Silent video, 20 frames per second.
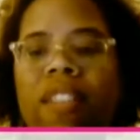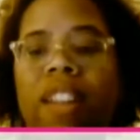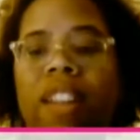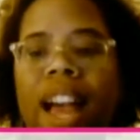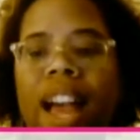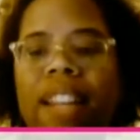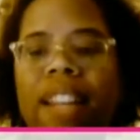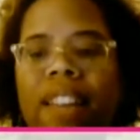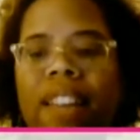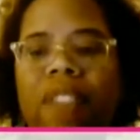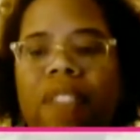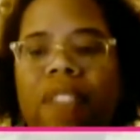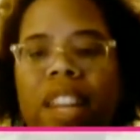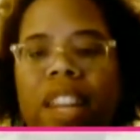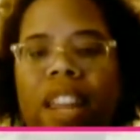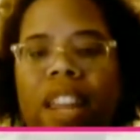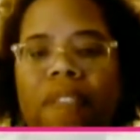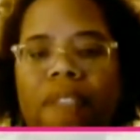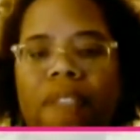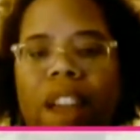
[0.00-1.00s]
Your God
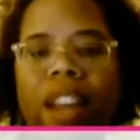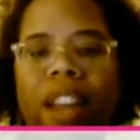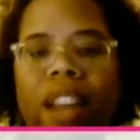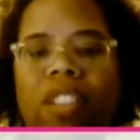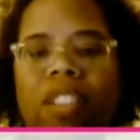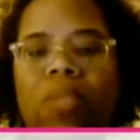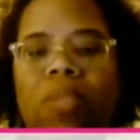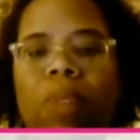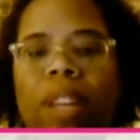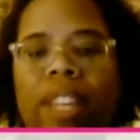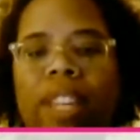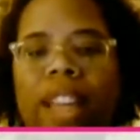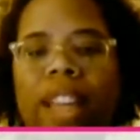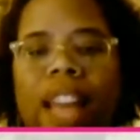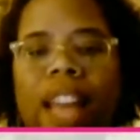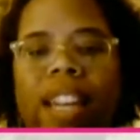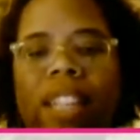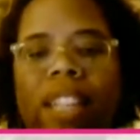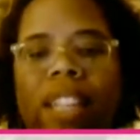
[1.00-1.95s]
given it factor is what